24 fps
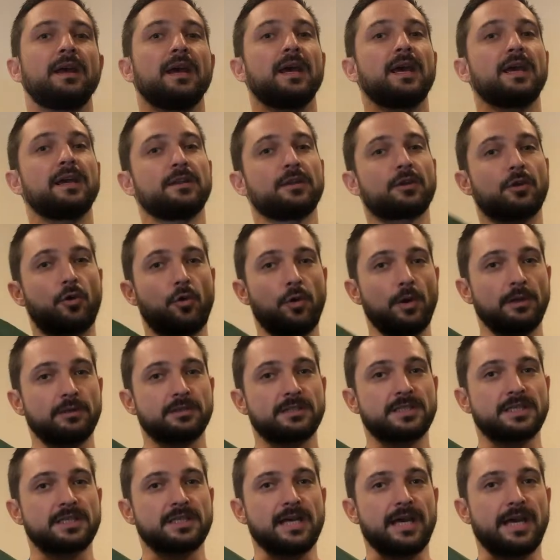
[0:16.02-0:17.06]
and the quilt
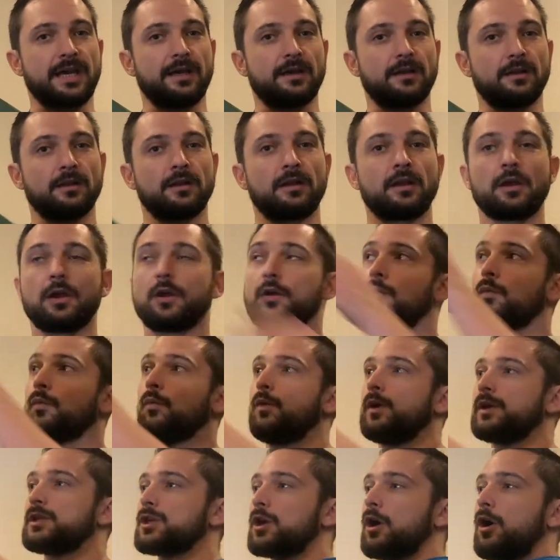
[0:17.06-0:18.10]
style,
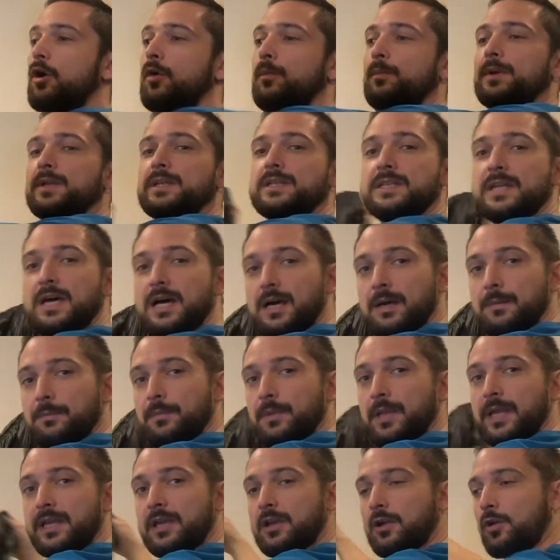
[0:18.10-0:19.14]
which opens up
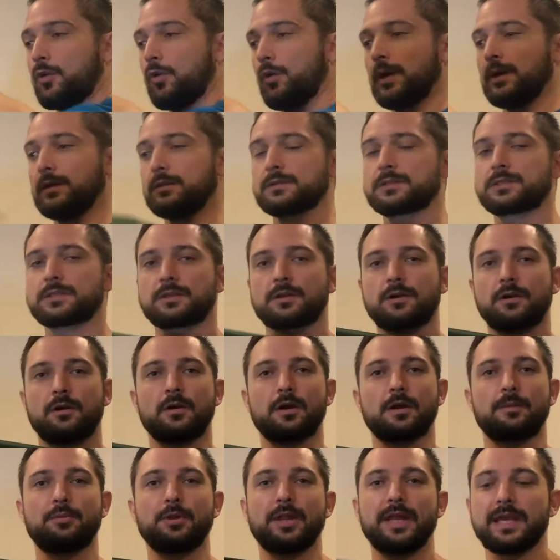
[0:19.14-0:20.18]
like a quilt or
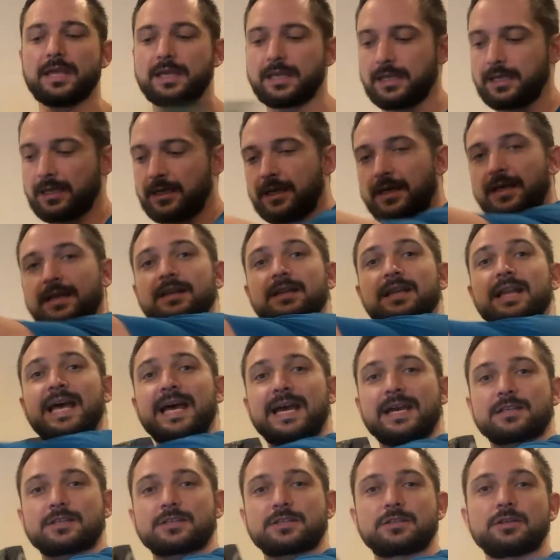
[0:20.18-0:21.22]
a blanket and
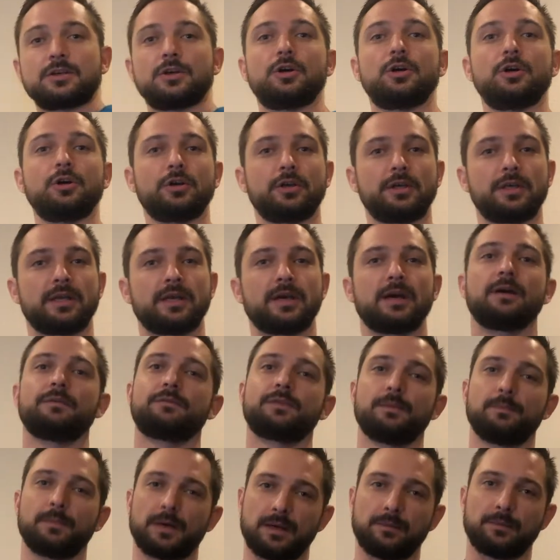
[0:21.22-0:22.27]
lacks the hood of the
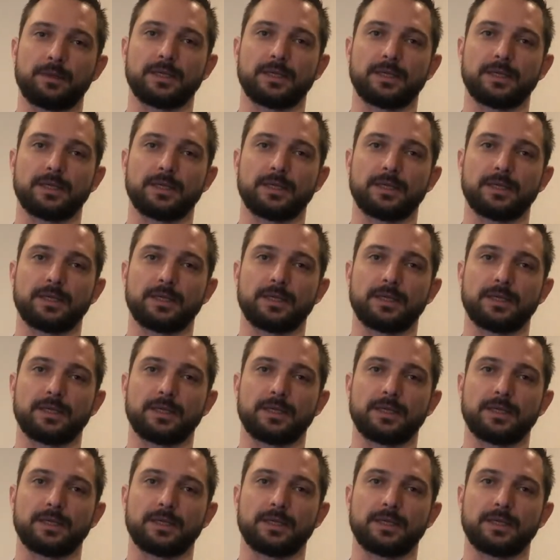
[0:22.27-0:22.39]
mummy.